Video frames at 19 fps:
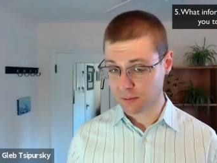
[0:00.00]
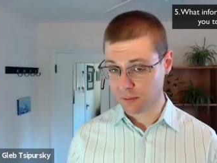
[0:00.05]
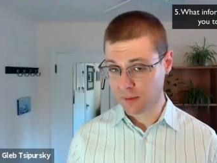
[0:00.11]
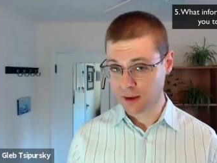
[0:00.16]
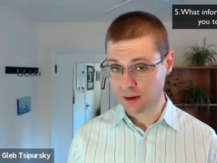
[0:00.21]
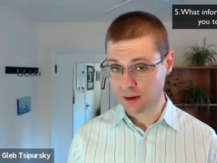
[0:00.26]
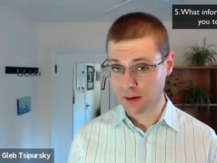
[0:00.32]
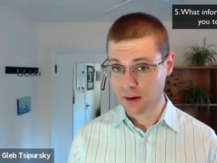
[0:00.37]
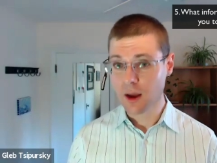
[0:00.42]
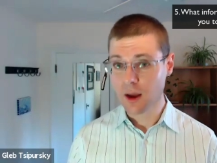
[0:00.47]

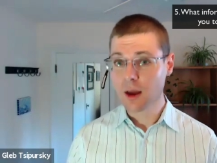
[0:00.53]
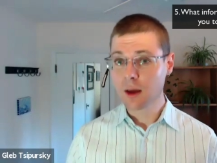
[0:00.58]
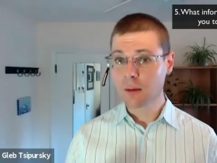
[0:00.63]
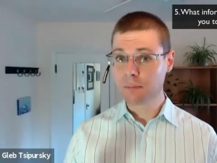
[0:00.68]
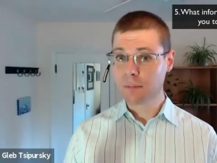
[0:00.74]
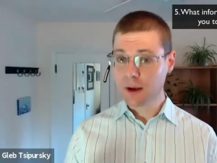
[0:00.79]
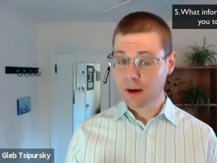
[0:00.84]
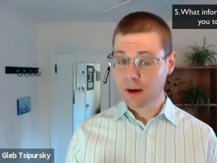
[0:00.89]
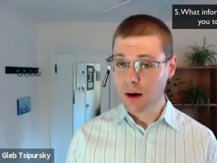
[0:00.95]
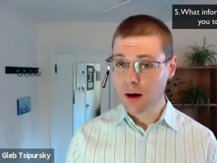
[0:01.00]
making,
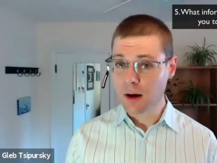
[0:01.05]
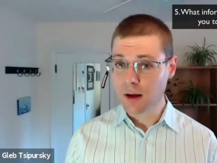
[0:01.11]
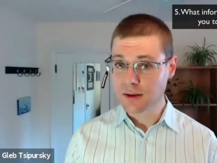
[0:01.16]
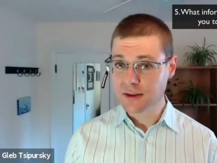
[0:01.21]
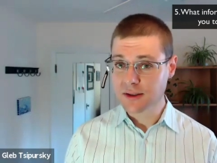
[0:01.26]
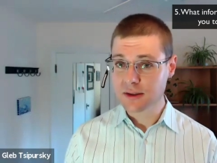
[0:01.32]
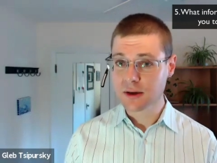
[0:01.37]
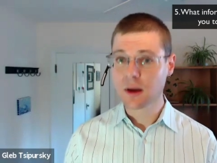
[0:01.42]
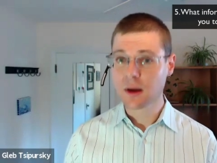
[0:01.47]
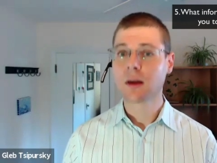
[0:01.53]

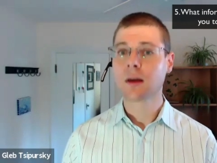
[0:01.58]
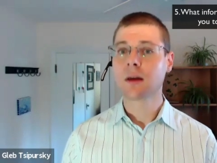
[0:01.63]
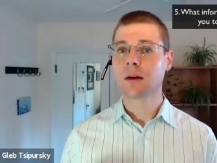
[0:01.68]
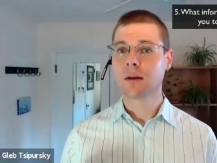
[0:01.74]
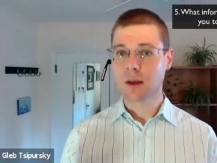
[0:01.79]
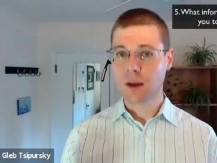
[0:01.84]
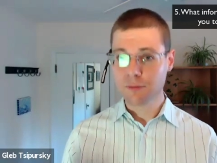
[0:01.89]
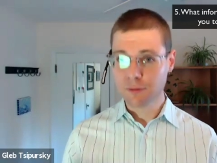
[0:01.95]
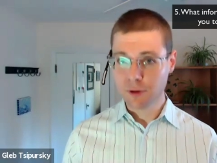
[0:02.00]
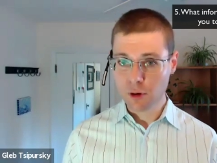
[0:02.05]
because
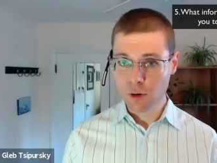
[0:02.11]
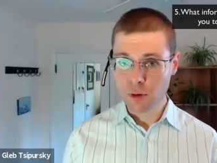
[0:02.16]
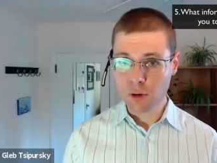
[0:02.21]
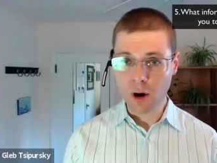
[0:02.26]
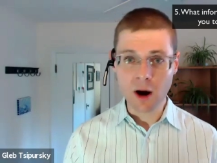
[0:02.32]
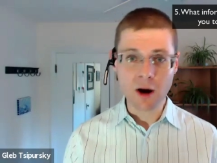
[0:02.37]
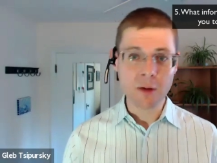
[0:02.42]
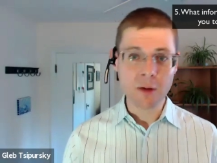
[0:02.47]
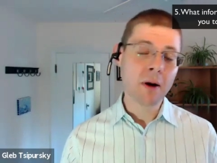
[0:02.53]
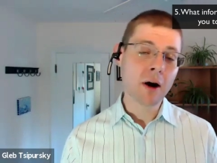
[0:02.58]
if you
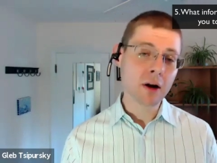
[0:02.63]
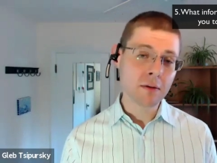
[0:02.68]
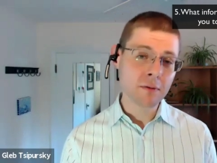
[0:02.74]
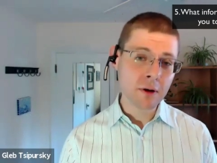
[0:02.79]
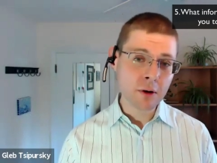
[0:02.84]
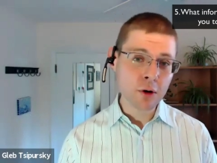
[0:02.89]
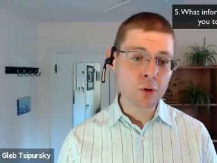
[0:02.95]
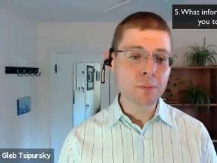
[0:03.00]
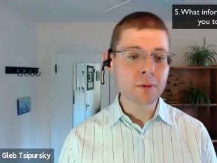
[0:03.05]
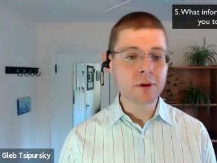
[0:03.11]
are part of a
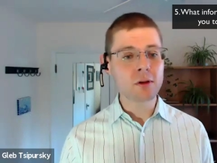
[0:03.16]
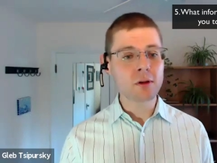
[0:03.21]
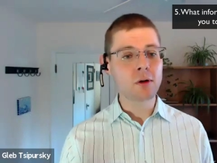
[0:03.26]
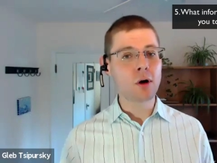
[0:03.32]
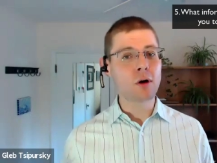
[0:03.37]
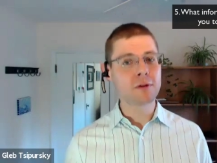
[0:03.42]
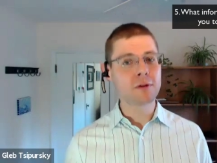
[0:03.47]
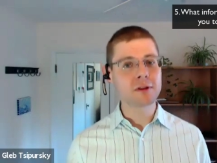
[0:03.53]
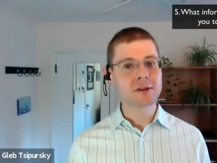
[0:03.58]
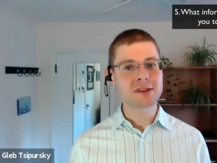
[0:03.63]
group, you'll
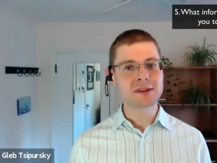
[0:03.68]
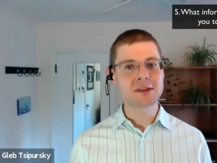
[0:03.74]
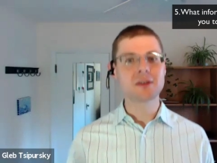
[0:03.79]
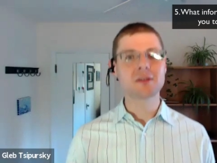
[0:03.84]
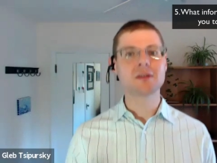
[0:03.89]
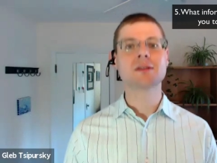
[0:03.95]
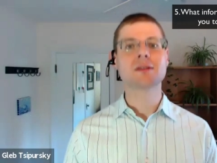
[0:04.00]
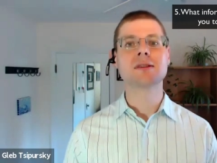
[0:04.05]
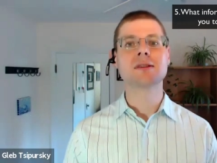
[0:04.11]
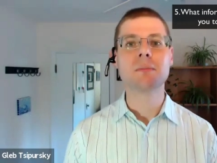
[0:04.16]
often see
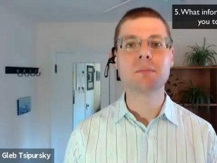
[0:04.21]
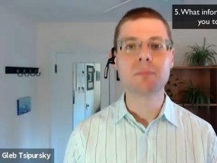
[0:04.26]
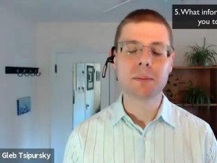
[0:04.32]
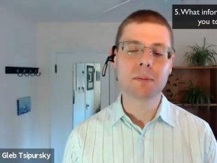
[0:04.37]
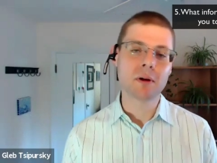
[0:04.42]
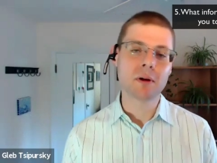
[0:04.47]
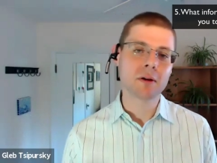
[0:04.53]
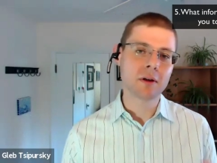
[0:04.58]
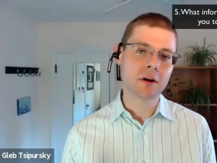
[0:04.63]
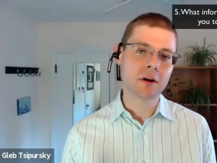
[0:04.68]
that some people
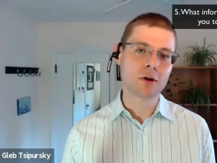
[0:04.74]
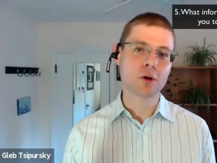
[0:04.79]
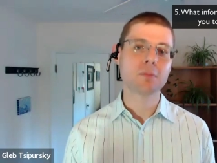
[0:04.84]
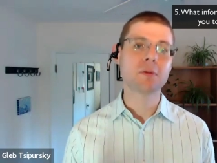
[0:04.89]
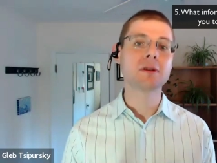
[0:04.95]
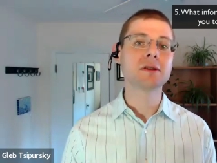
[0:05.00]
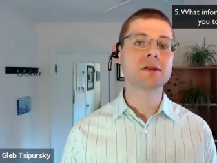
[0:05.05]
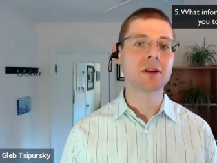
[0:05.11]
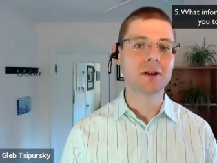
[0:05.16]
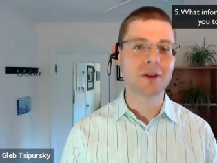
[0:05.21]
in the group
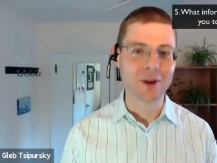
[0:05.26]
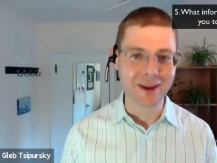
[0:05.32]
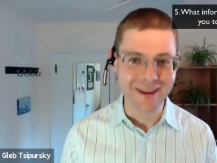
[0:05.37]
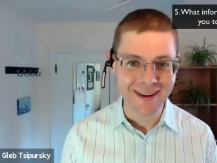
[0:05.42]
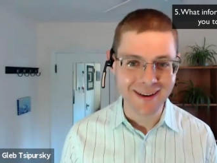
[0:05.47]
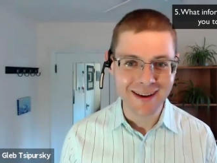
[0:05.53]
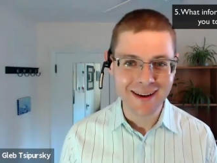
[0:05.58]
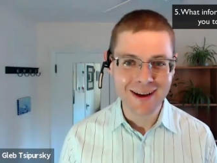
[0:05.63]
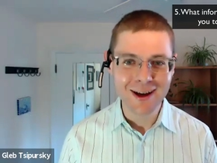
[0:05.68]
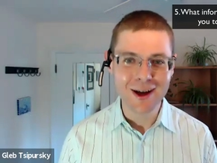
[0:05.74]
disagree
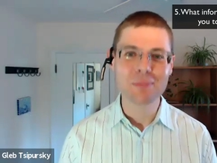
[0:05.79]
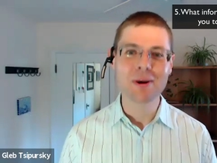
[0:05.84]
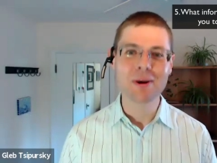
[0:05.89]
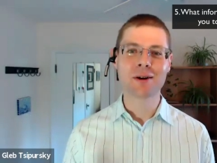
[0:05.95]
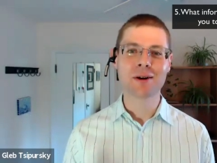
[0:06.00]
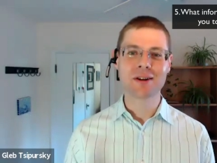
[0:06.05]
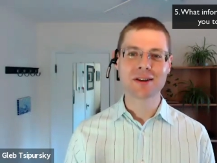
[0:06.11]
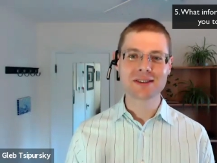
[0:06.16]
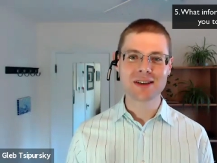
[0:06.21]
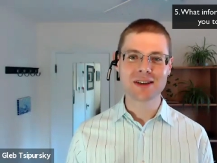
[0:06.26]
about a
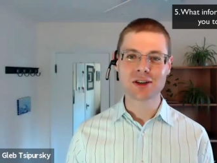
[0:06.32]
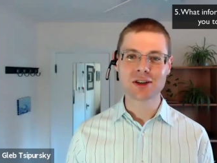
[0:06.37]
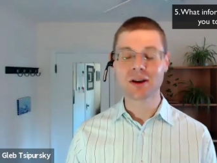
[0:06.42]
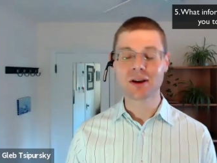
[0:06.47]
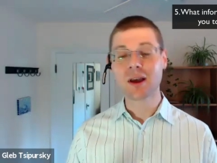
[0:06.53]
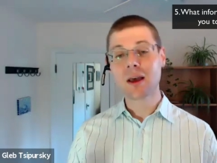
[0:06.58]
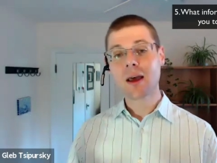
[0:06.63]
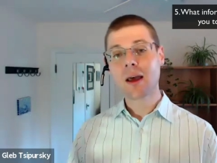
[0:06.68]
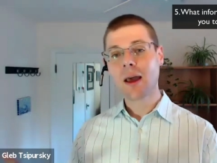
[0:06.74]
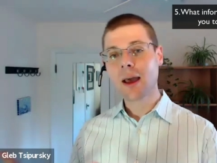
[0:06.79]
decision.
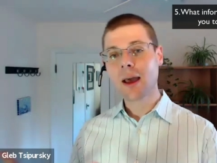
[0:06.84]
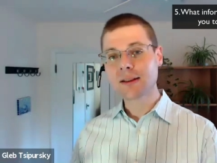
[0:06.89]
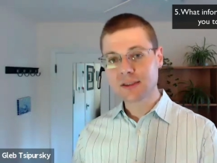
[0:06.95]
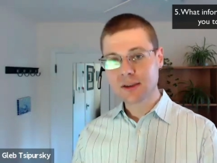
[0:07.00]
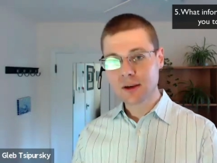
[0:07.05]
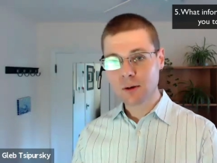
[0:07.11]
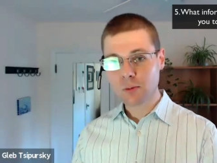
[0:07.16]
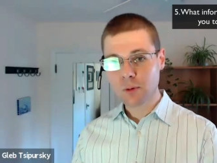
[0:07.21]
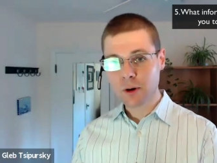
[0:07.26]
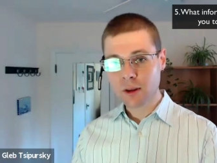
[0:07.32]
And
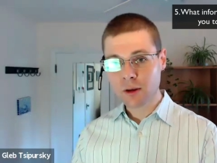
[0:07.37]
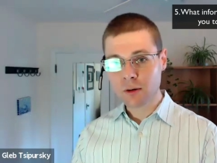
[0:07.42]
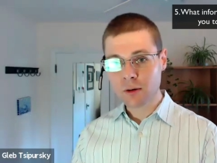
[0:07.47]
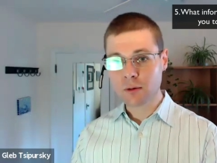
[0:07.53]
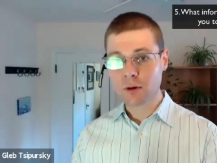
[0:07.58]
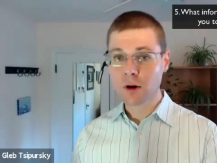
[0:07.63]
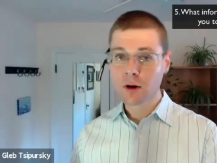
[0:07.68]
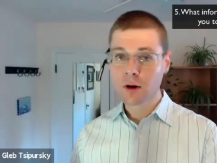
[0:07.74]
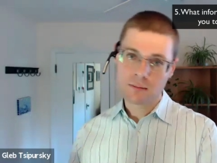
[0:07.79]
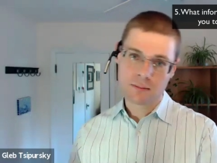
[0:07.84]
so when
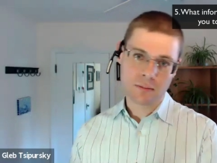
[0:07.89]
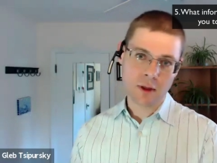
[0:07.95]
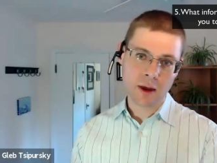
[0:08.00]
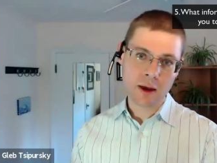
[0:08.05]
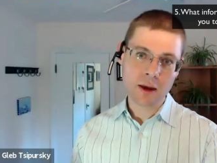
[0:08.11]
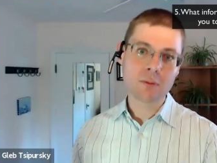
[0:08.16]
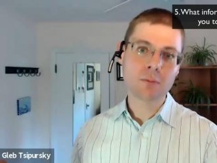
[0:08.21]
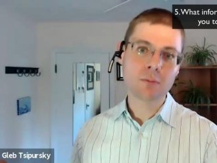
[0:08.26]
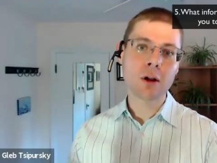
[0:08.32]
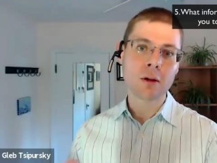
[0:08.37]
you,
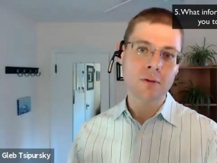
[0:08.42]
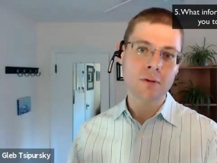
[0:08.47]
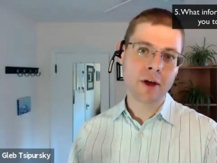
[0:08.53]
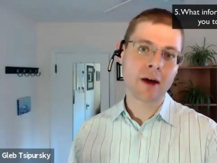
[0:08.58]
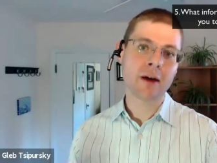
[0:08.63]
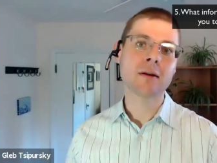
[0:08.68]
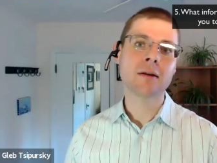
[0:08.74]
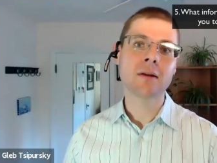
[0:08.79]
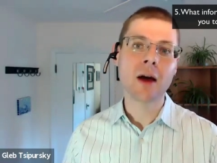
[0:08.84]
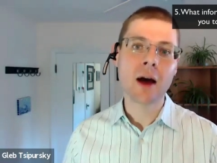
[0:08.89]
they will
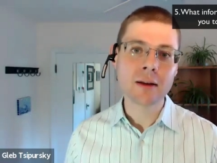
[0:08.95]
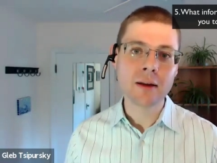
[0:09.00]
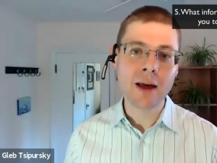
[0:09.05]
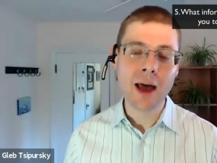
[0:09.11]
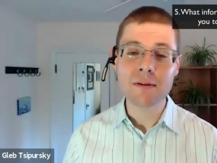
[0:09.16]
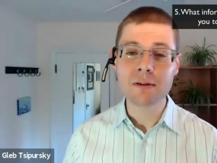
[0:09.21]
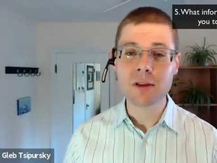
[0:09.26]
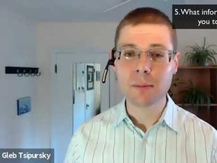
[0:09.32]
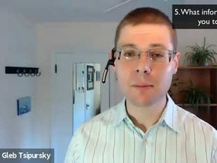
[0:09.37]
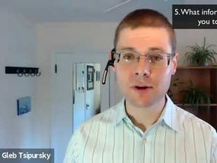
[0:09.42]
then not have
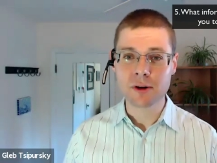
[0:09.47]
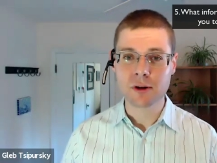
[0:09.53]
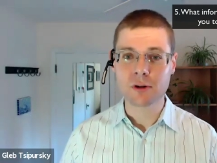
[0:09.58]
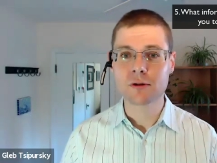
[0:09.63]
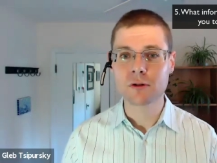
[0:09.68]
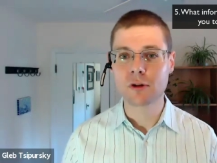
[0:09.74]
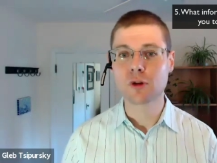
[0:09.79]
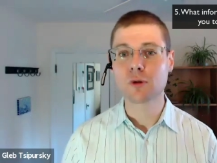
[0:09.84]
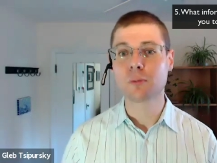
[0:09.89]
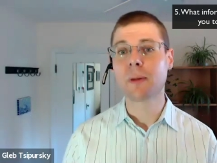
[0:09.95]
an
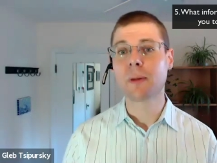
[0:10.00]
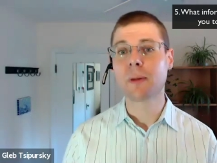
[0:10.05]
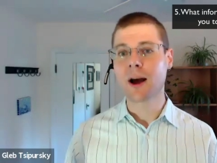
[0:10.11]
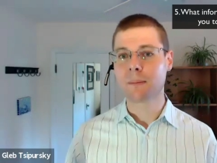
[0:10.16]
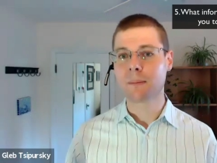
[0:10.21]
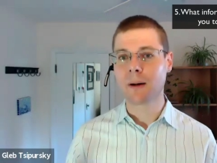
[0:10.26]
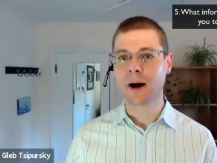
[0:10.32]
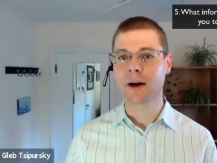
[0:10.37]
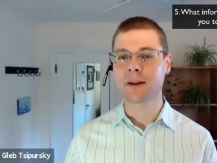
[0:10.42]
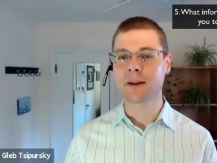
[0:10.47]
opportunity to
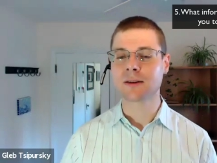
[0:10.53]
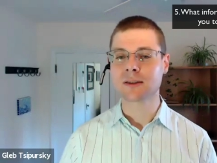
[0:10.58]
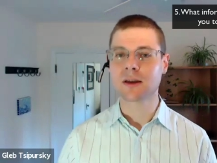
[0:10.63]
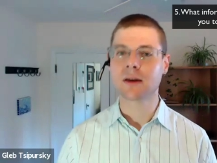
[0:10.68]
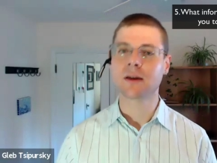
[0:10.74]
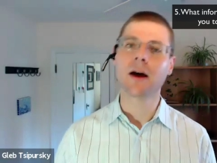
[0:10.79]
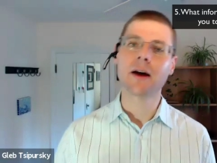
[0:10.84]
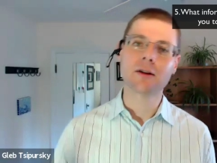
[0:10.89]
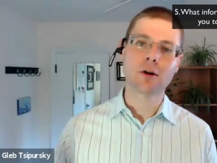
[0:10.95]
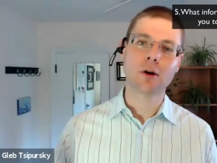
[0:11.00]
backbite and say,
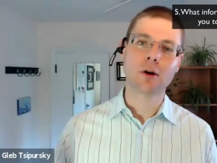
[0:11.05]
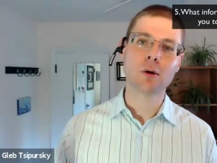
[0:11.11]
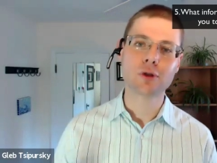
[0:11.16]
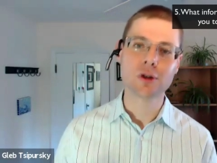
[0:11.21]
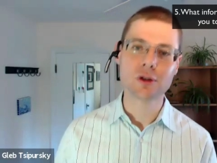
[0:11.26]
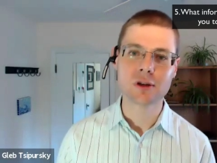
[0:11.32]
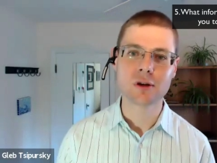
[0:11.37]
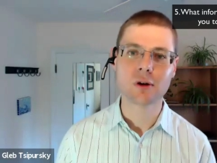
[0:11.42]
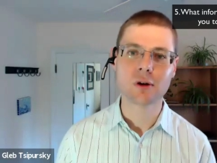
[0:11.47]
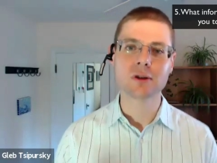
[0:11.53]
I told you
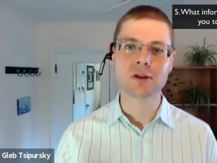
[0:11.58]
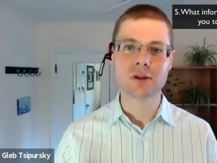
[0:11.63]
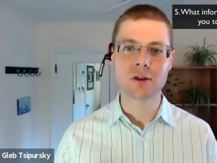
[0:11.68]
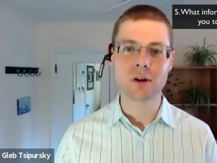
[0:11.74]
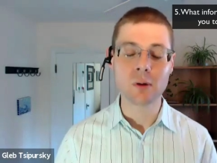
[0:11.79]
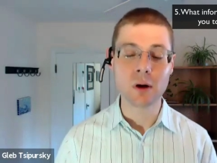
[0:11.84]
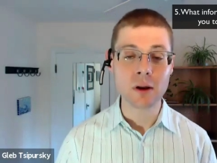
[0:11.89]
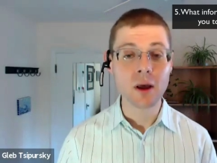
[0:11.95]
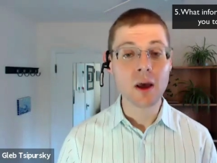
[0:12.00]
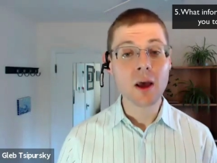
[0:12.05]
so and so
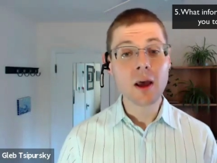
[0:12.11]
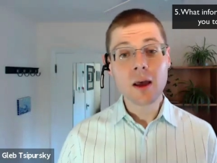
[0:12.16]
on.